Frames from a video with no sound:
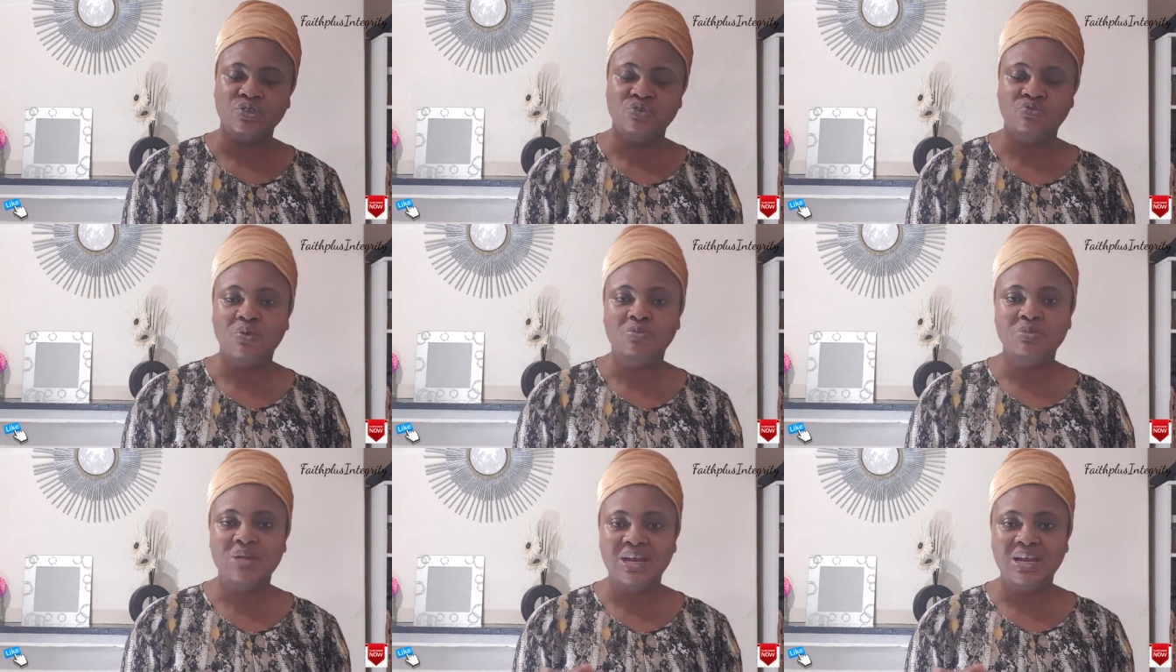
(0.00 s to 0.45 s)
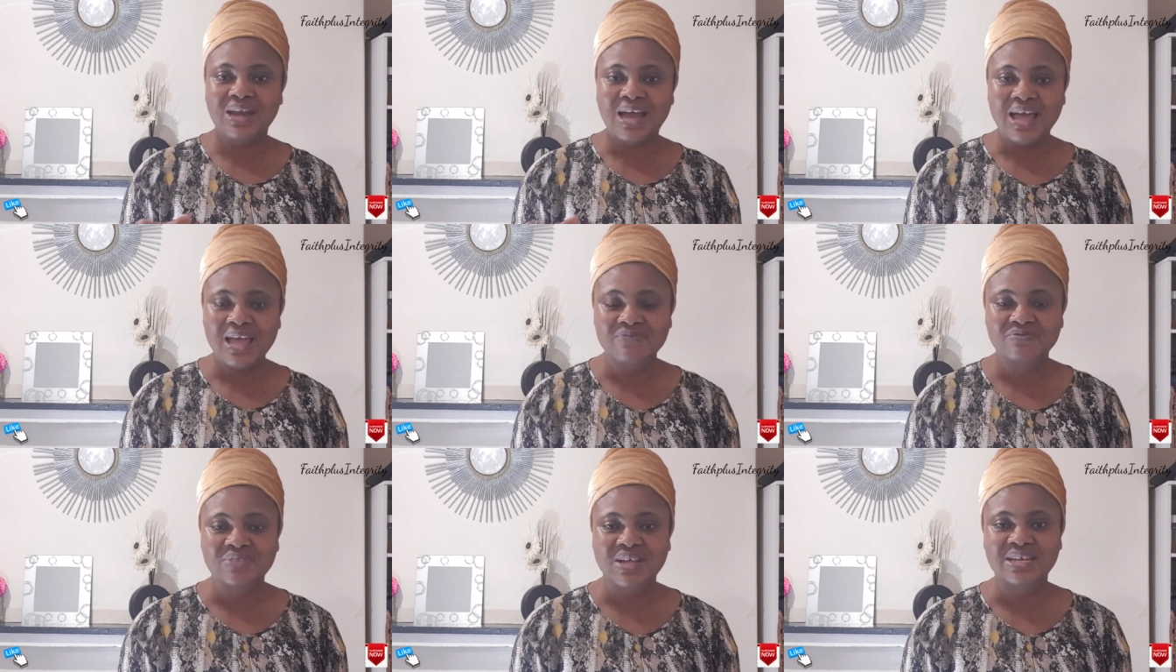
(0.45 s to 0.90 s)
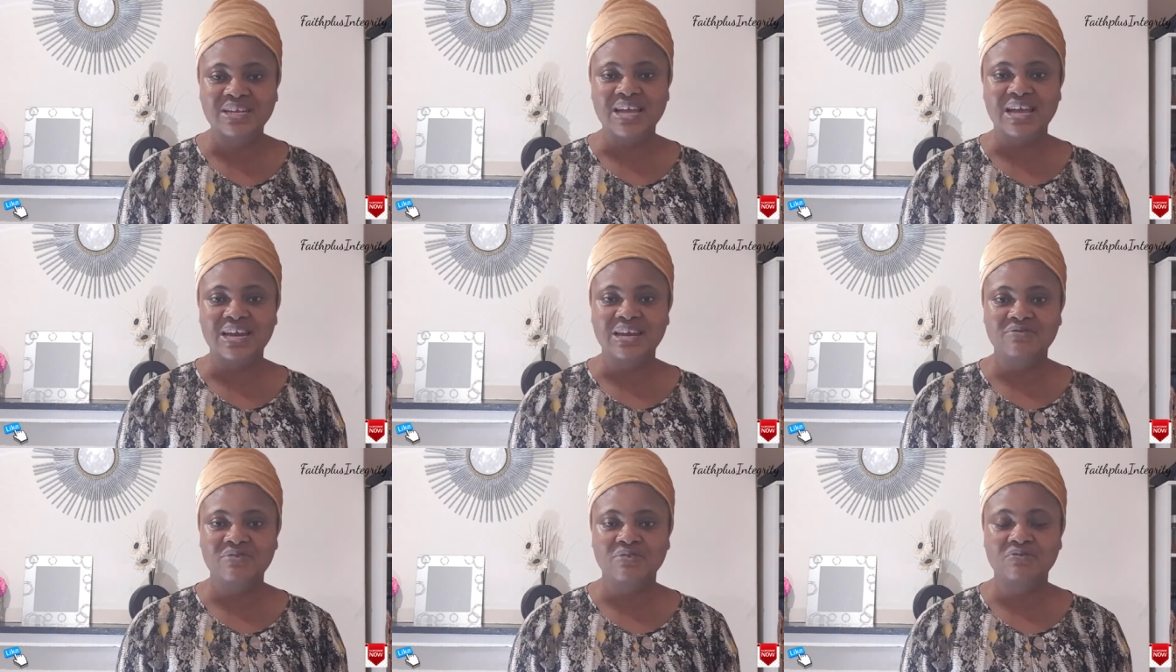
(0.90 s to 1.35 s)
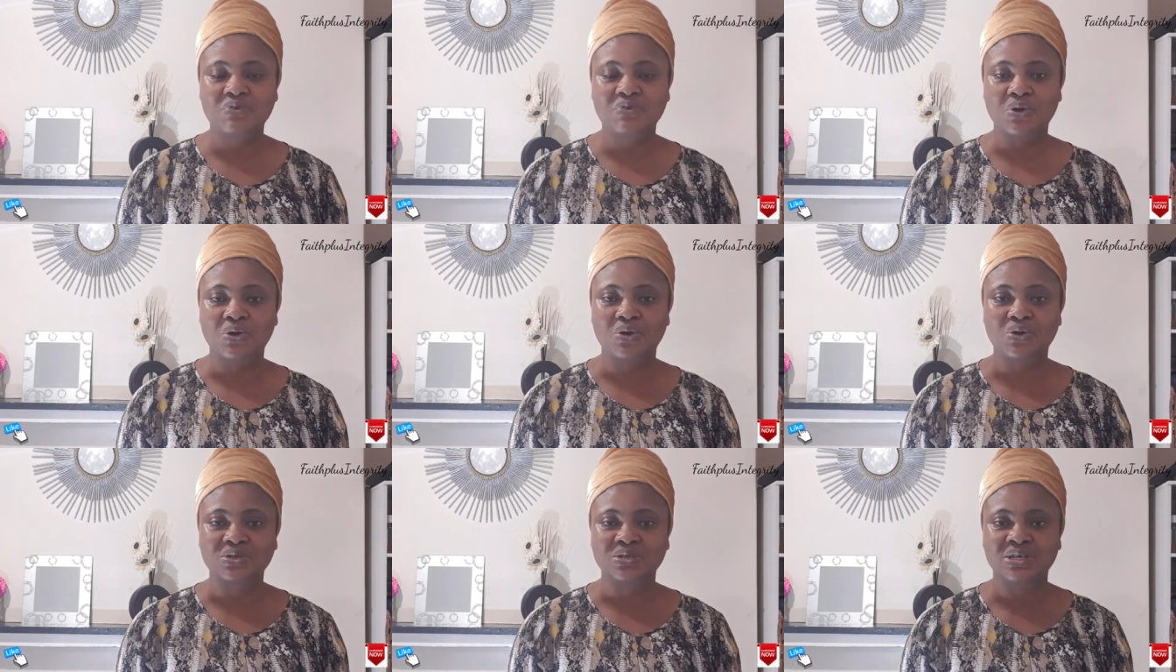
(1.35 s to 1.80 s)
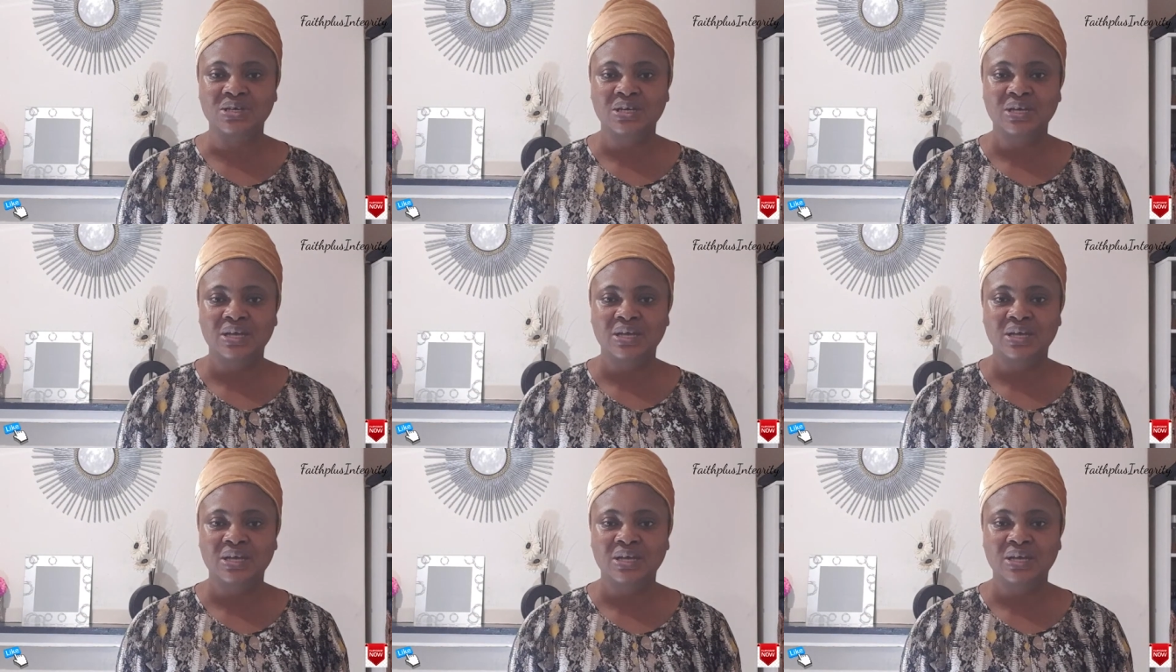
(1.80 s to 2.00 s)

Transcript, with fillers: from the life that they are living for God.